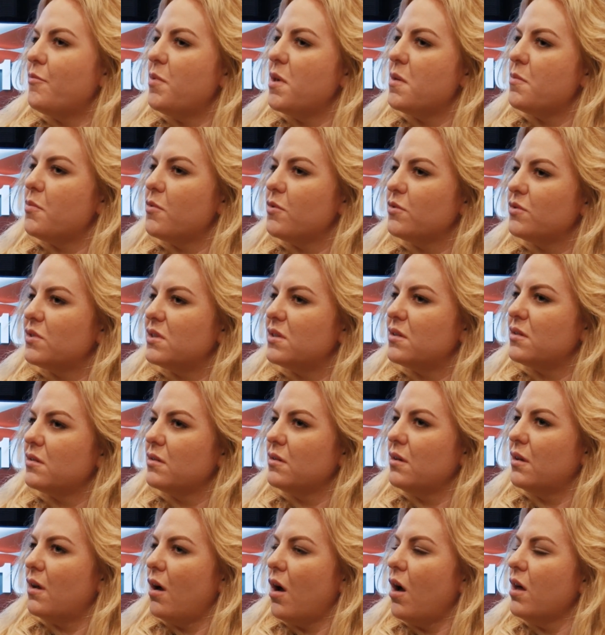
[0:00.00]
love people's
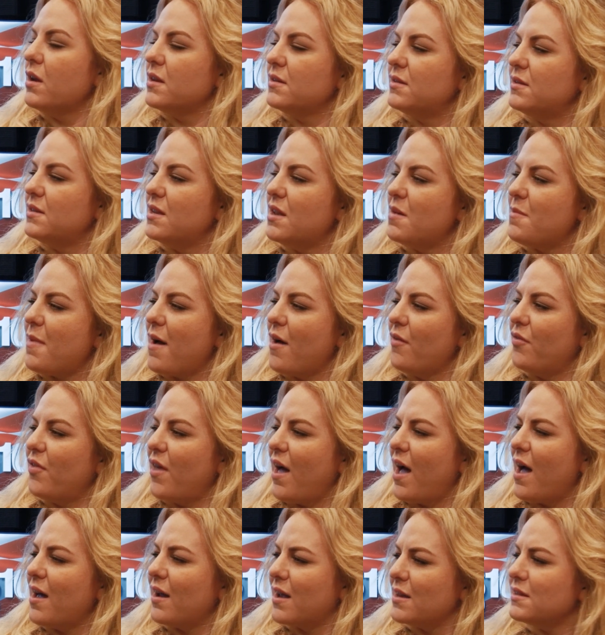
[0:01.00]
honesty about
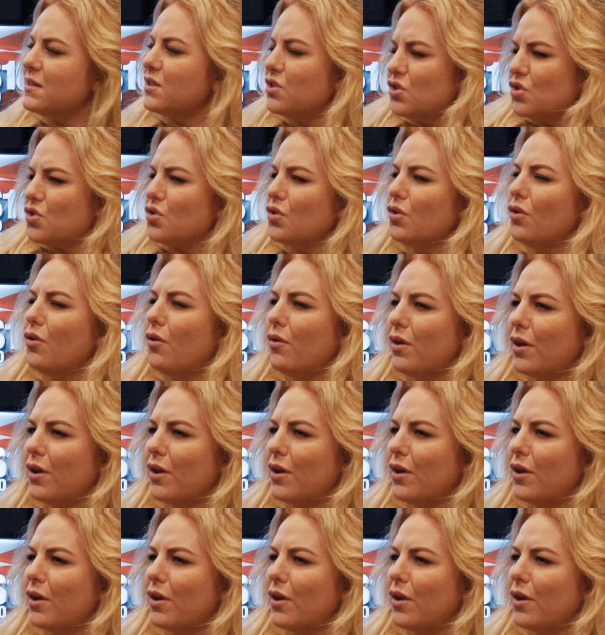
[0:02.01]
that because it's true.